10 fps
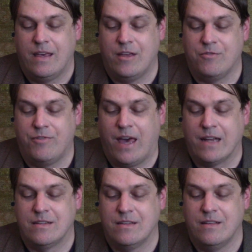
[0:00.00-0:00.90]
In
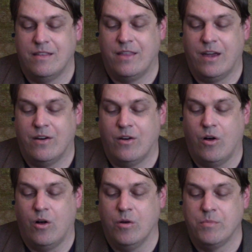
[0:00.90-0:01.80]
fact, they are
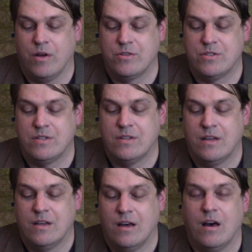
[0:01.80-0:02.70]
almost
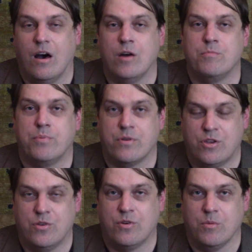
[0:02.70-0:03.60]

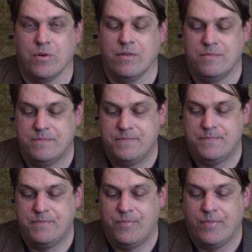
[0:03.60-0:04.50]
unprocurable.
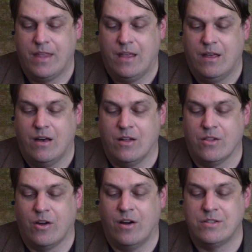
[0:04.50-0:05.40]
A
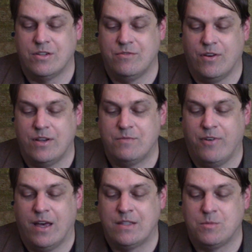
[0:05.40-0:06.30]
large and very
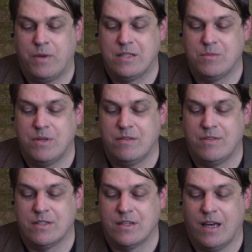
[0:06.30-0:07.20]
fine specimen of
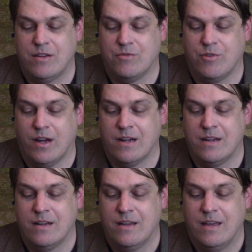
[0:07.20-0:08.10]
this kind of rug
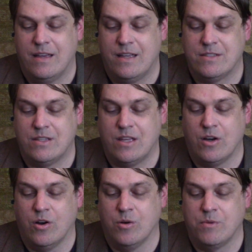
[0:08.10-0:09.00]
is in the
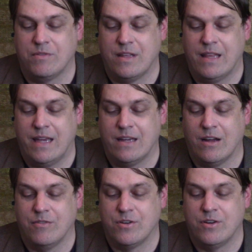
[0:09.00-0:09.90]
home of the late
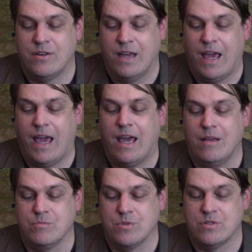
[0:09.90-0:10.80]
Governor
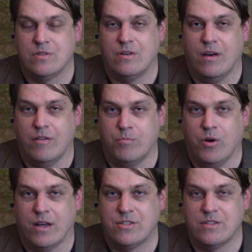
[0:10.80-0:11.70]
Ames of
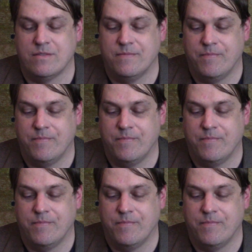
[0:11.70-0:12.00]
Boston.